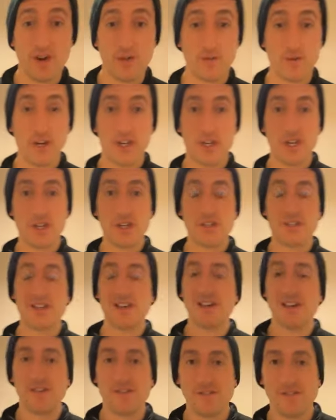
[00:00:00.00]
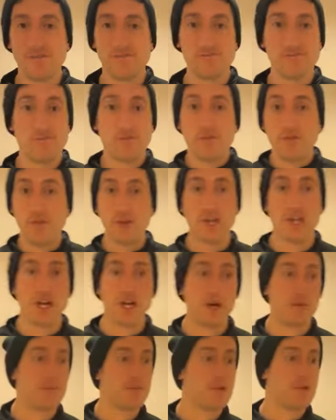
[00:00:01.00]
felt really good, full
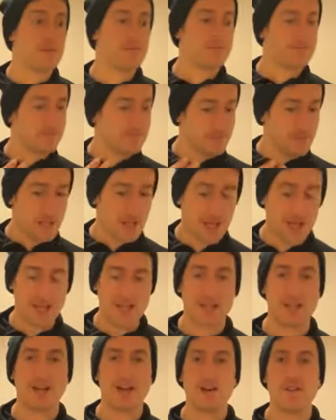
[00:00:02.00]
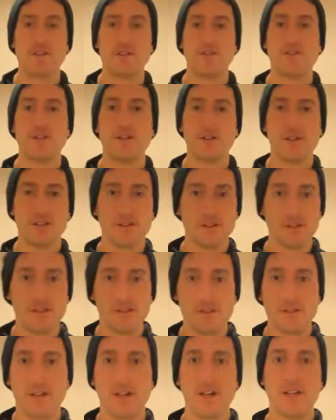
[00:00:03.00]
up, had enough,
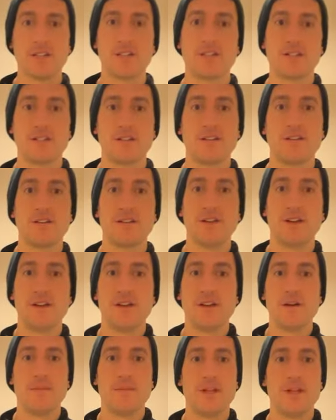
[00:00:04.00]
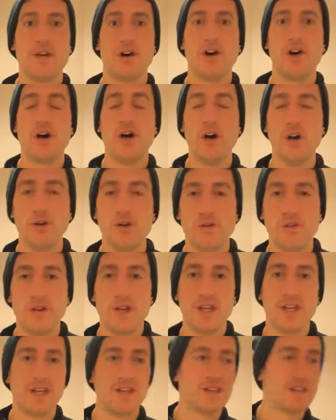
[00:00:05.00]
nice, but not
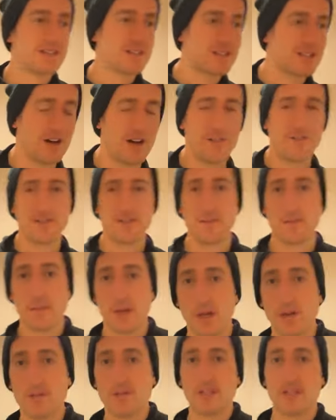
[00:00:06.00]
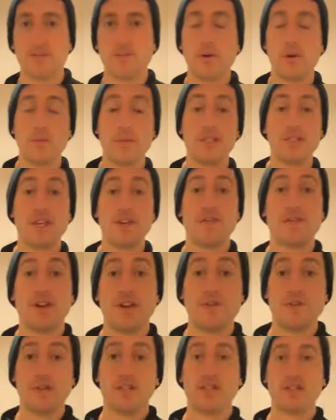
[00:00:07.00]
overly stuffed, bloated. And what would be
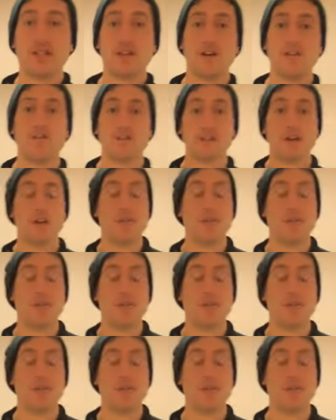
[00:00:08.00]
different if we did that over